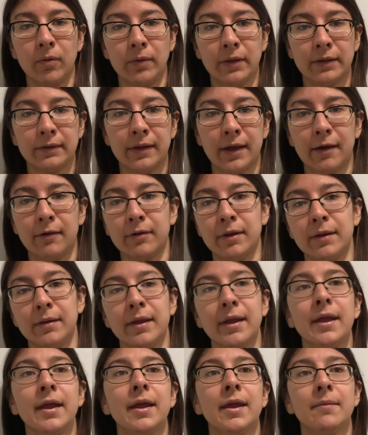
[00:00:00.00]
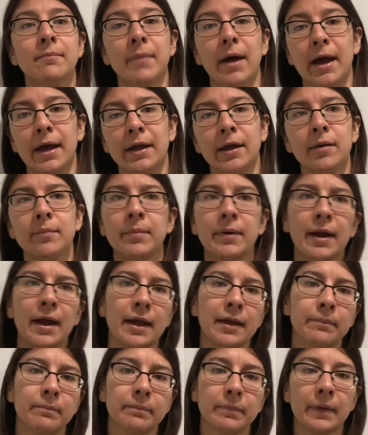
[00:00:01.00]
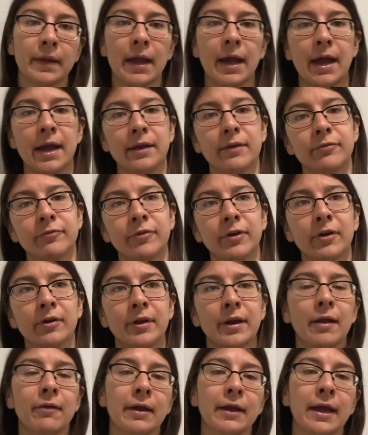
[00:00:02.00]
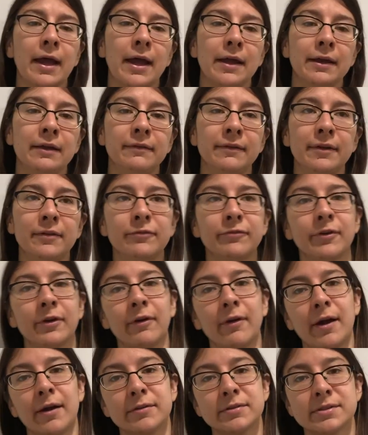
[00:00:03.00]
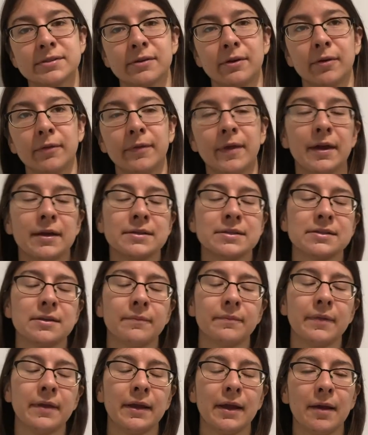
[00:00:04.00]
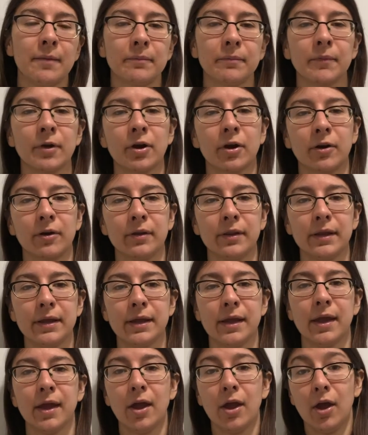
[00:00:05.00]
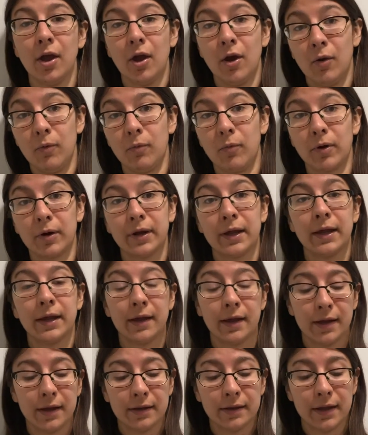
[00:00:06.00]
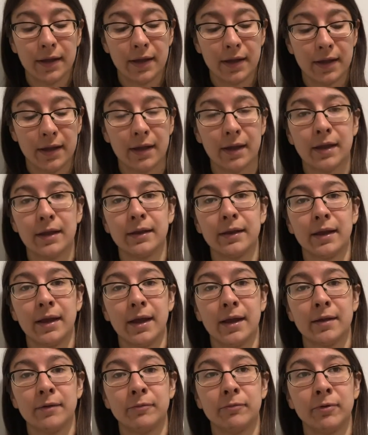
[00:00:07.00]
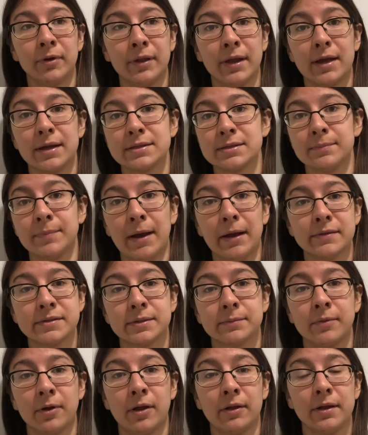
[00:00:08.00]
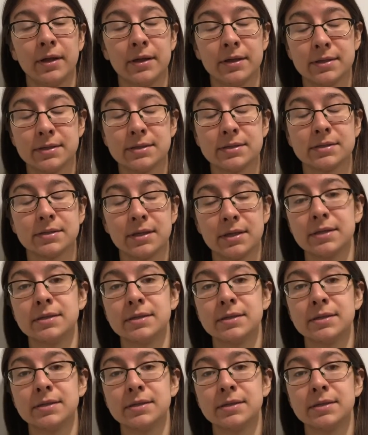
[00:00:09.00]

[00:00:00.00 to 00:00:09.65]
down in Maya, but I kind of figured it out and I kind of didn't figure out. So that is something I'm currently working on, and I realized the bouncing ball is